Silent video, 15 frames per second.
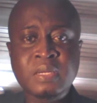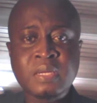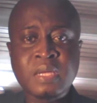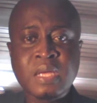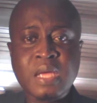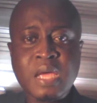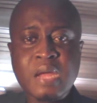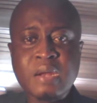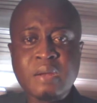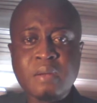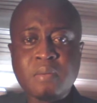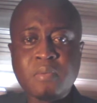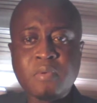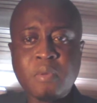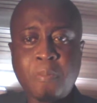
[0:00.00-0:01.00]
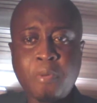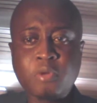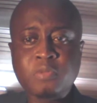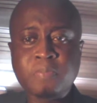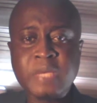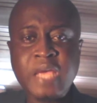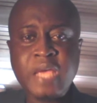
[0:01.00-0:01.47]
and
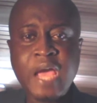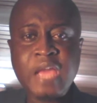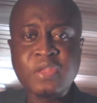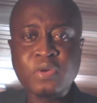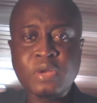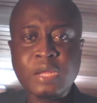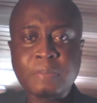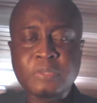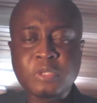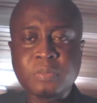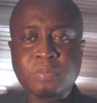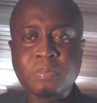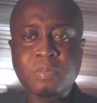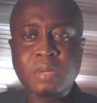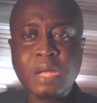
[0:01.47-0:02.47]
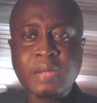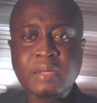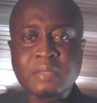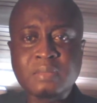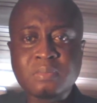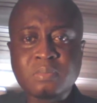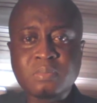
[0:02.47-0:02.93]
report behind your laptop at the
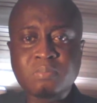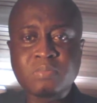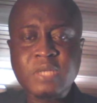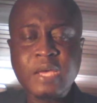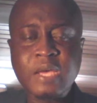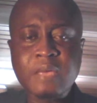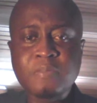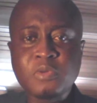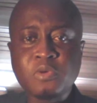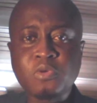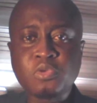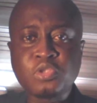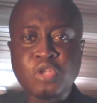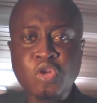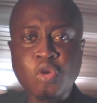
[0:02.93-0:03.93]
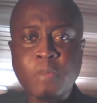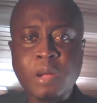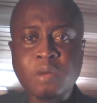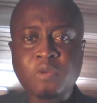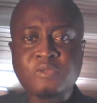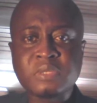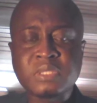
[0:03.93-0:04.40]
time you go to your normal
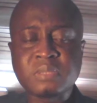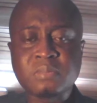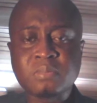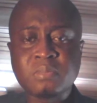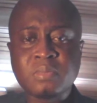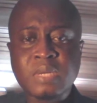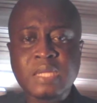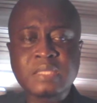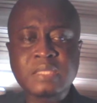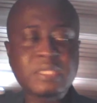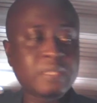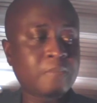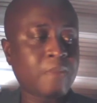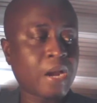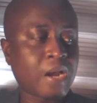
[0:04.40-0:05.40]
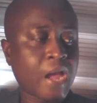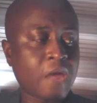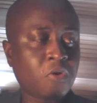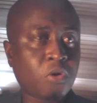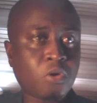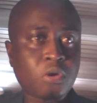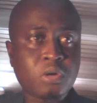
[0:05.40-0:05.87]
office. Let's say by 9
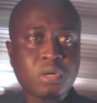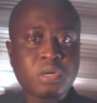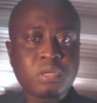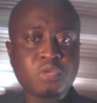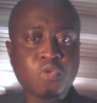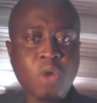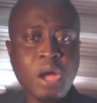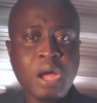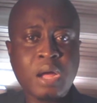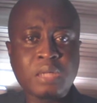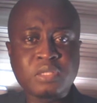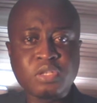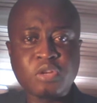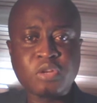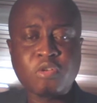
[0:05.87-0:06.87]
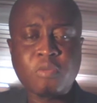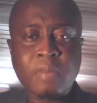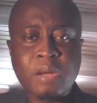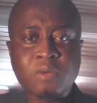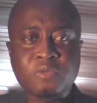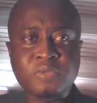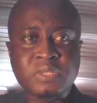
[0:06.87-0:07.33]
o'clock you are at your normal
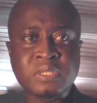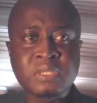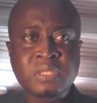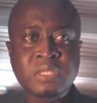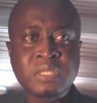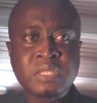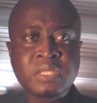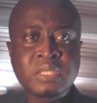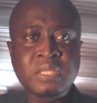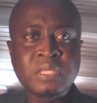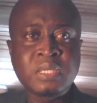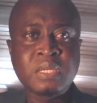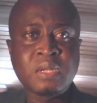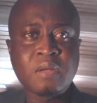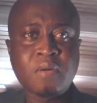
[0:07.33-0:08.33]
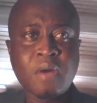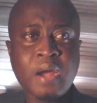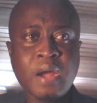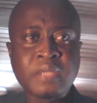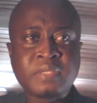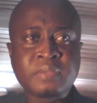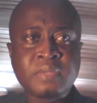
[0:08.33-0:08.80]
office.
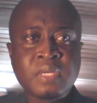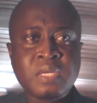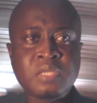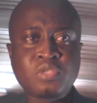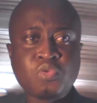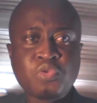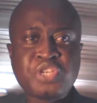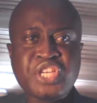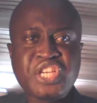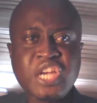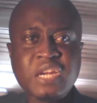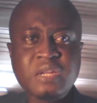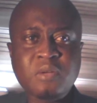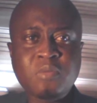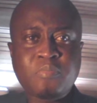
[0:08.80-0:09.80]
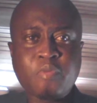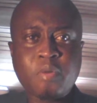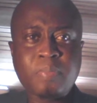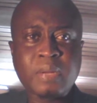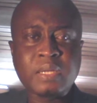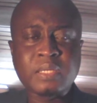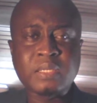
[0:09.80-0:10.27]
Right? So schedule
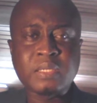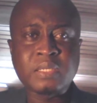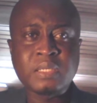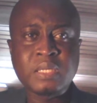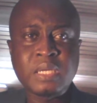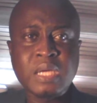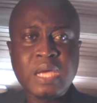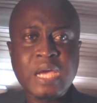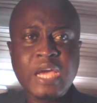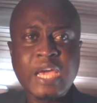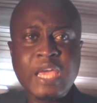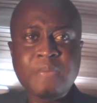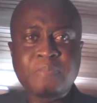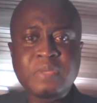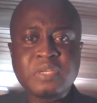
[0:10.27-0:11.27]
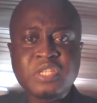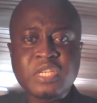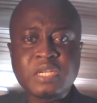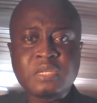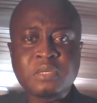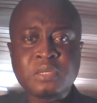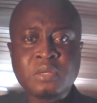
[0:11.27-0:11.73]
properly and keep this
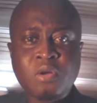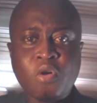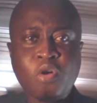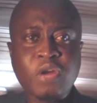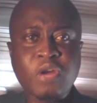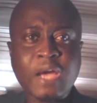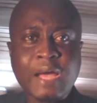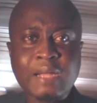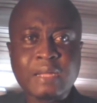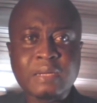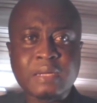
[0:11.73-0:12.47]
schedule on a calendar.